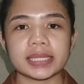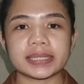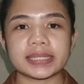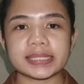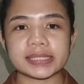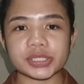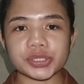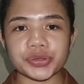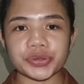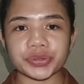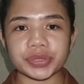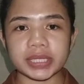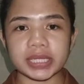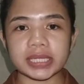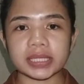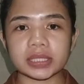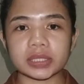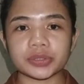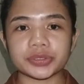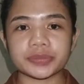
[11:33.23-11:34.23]
This could
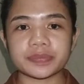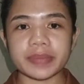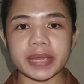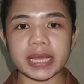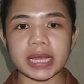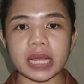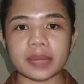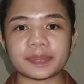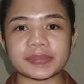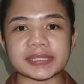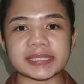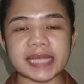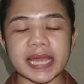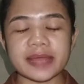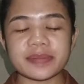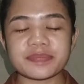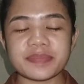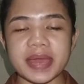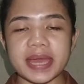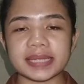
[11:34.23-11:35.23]
include make-up
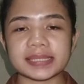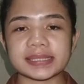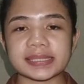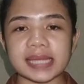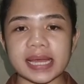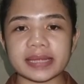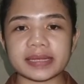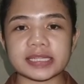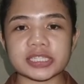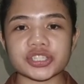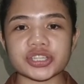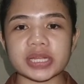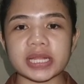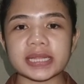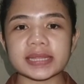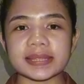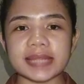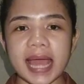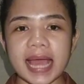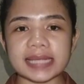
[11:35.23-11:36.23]
assignments,
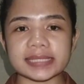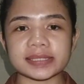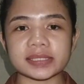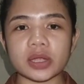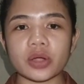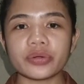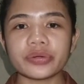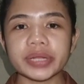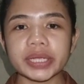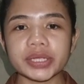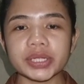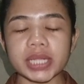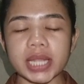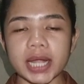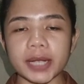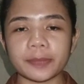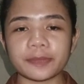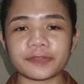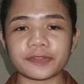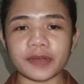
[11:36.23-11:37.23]
additional tasks, or
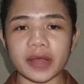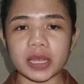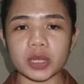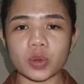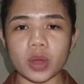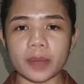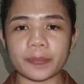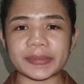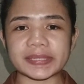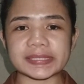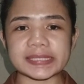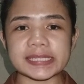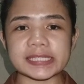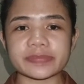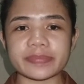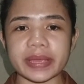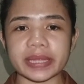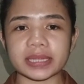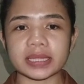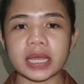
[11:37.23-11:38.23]
regular follow-up
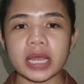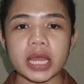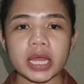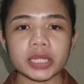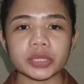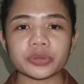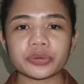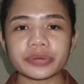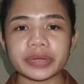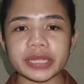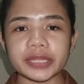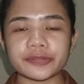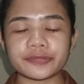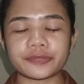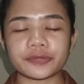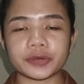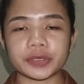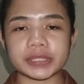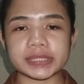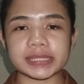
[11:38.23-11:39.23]
assessment to
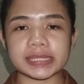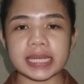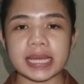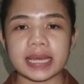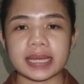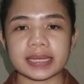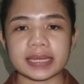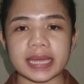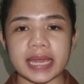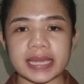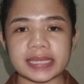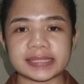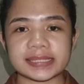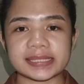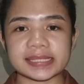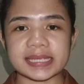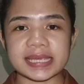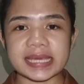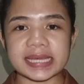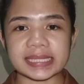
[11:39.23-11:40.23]
reinforce key
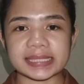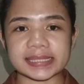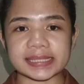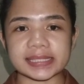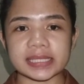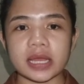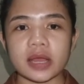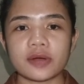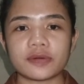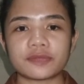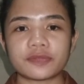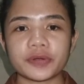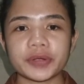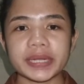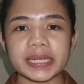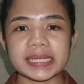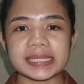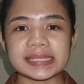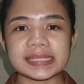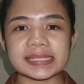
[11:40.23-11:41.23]
skills.
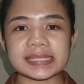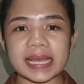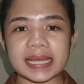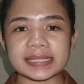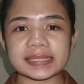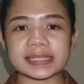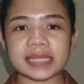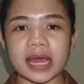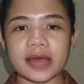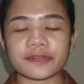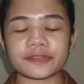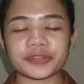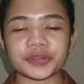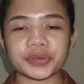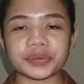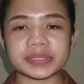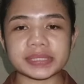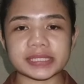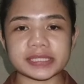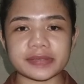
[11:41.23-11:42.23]
For instance,
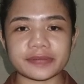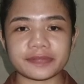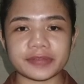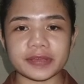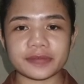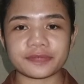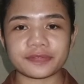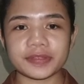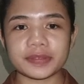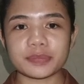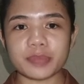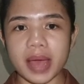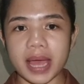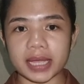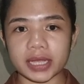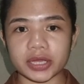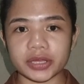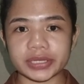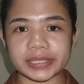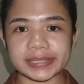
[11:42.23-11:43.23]
after receiving
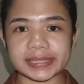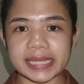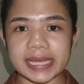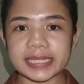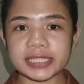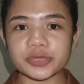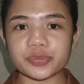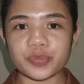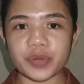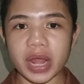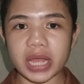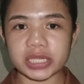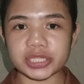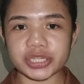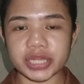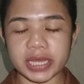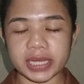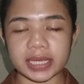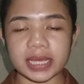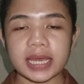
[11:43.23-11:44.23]
feedback on a science
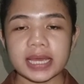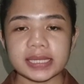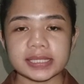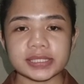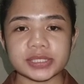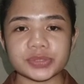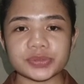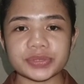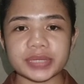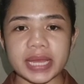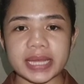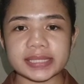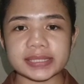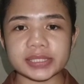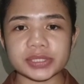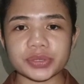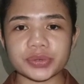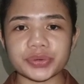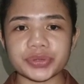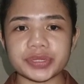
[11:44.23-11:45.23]
project,
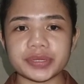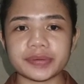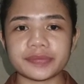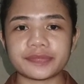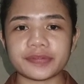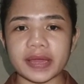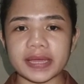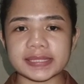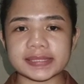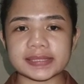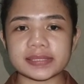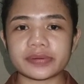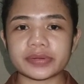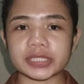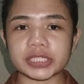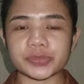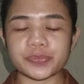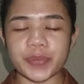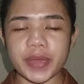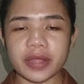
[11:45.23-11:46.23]
students could revise their
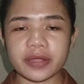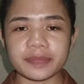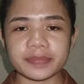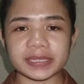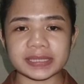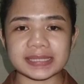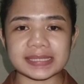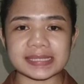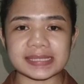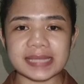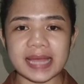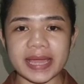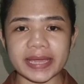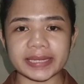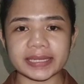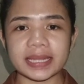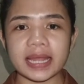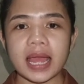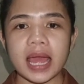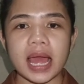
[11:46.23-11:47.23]
experiment
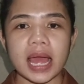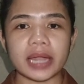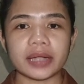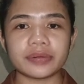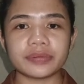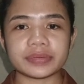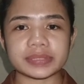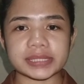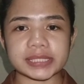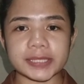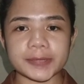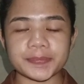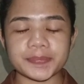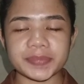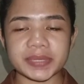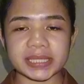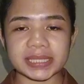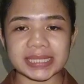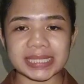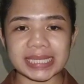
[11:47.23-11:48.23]
design and
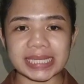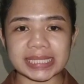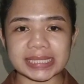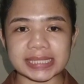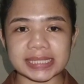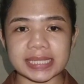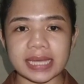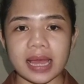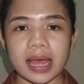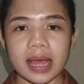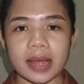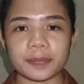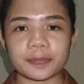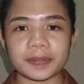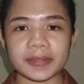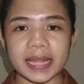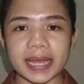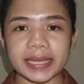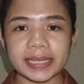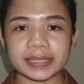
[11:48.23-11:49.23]
resubmit it,
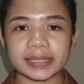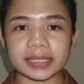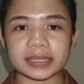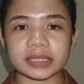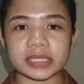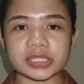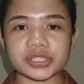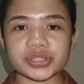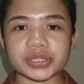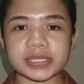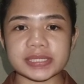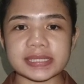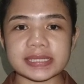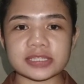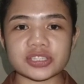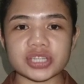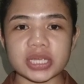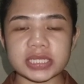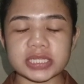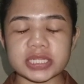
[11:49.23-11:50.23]
applying the teacher's
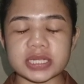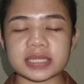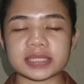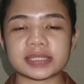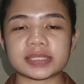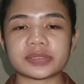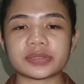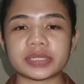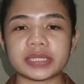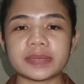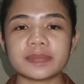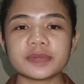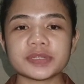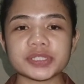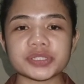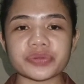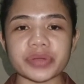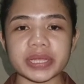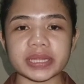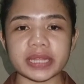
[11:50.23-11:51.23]
suggestions to
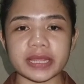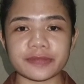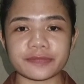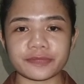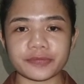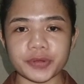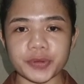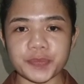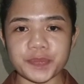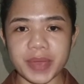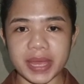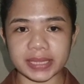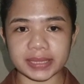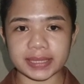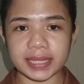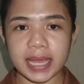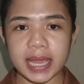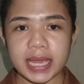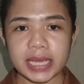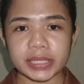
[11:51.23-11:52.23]
demonstrate
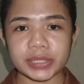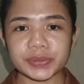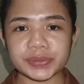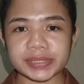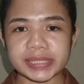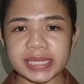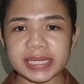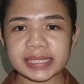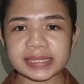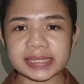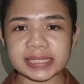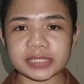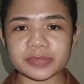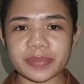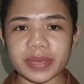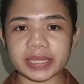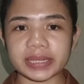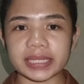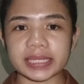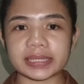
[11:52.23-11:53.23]
improvement. Using
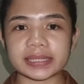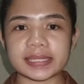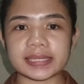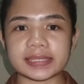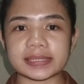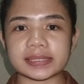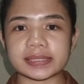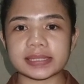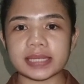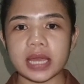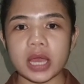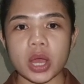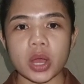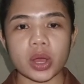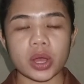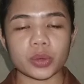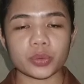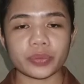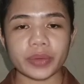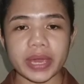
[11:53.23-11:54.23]
assessment in this
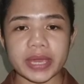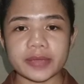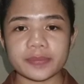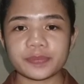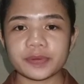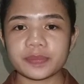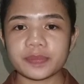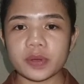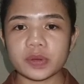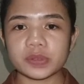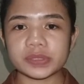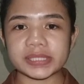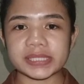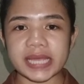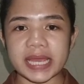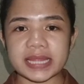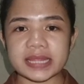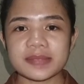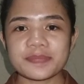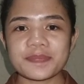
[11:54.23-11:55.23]
way
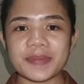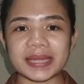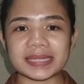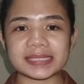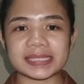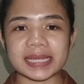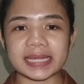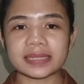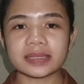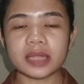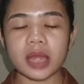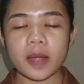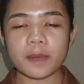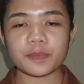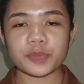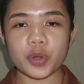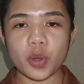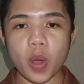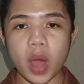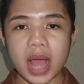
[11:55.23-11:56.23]
promotes independent,
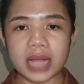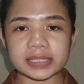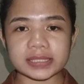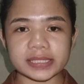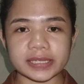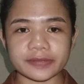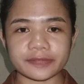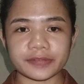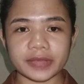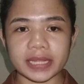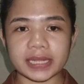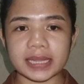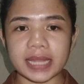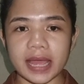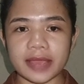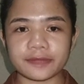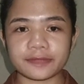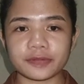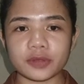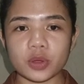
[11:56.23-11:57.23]
proactive, and
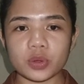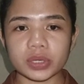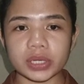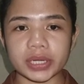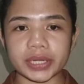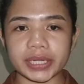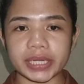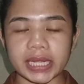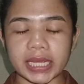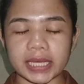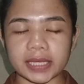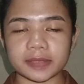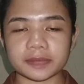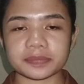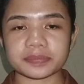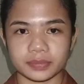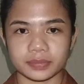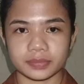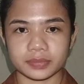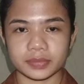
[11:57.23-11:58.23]
lifelong
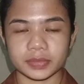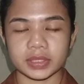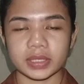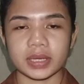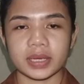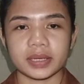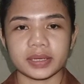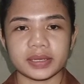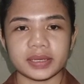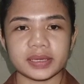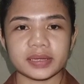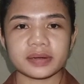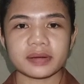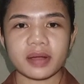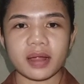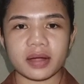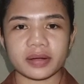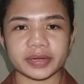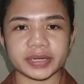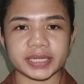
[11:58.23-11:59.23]
learning. Here
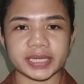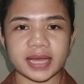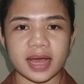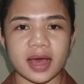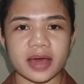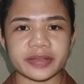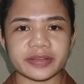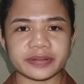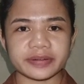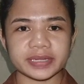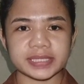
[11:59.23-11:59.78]
are the other